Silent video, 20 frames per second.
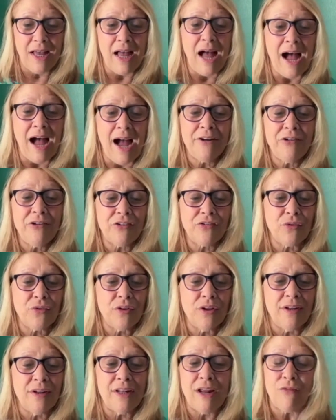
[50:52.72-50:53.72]
I
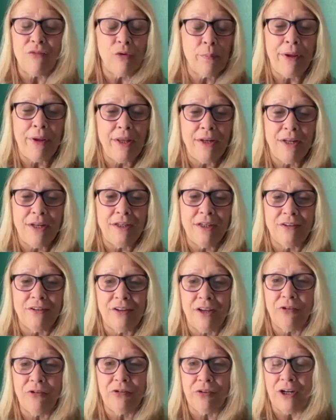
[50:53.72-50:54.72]
just never paid any
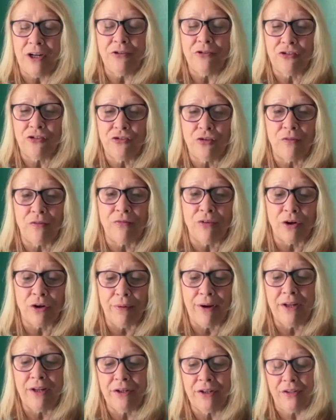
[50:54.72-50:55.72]
attention. I just took for
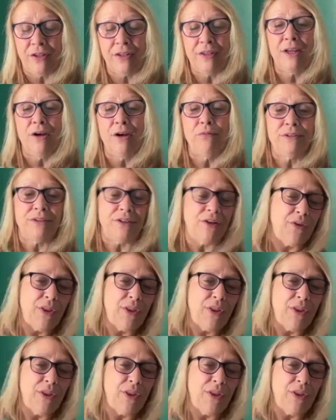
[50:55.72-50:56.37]
granted that that was a